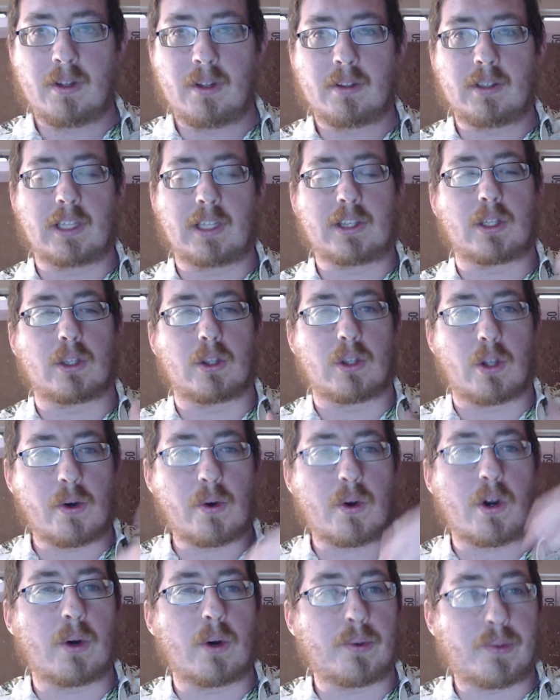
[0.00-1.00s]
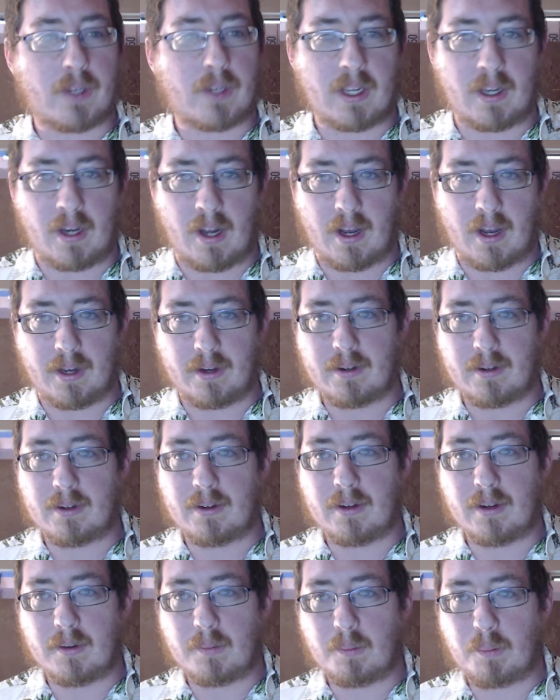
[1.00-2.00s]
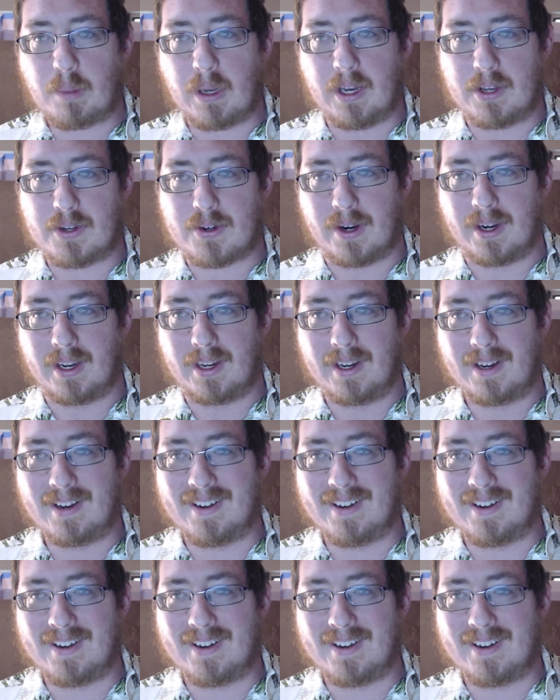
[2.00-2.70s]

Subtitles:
that the logos cannot penetrate.